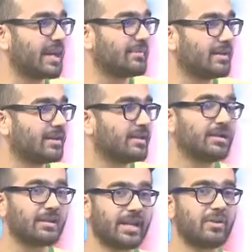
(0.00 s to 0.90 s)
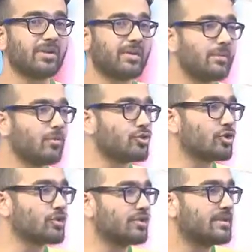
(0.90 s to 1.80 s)
I mean, they could have had more
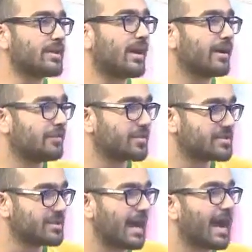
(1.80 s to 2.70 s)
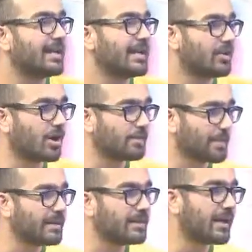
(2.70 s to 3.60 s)
shots on target, Brazil, had he not
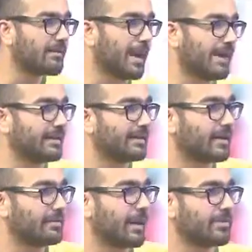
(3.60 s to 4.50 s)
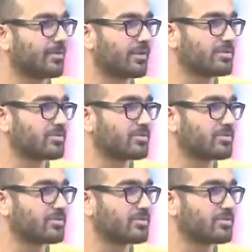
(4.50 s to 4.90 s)
been there manning that back four and